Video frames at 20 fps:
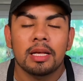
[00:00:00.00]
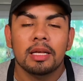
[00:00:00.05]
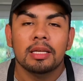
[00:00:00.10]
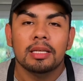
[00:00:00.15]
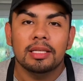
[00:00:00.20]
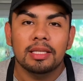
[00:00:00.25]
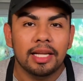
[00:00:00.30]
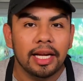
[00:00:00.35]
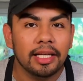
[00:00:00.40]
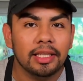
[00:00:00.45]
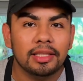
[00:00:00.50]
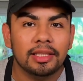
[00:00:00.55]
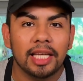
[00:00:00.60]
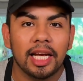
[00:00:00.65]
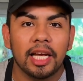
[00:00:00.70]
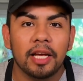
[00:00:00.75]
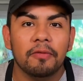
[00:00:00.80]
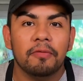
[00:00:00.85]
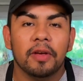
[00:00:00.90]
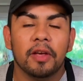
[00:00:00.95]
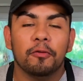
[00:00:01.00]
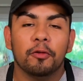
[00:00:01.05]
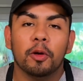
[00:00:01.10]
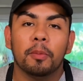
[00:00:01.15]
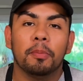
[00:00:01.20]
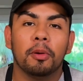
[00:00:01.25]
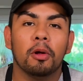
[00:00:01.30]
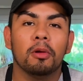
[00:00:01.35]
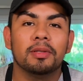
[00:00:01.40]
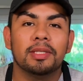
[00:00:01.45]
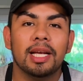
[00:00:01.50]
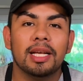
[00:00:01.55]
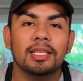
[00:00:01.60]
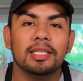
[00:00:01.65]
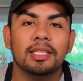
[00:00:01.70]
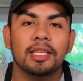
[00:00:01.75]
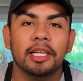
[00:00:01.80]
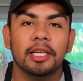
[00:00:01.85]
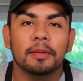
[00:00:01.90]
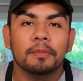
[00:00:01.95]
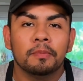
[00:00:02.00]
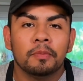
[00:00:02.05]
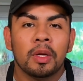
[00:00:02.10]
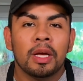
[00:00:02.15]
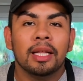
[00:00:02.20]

Stay safe. If you're protesting,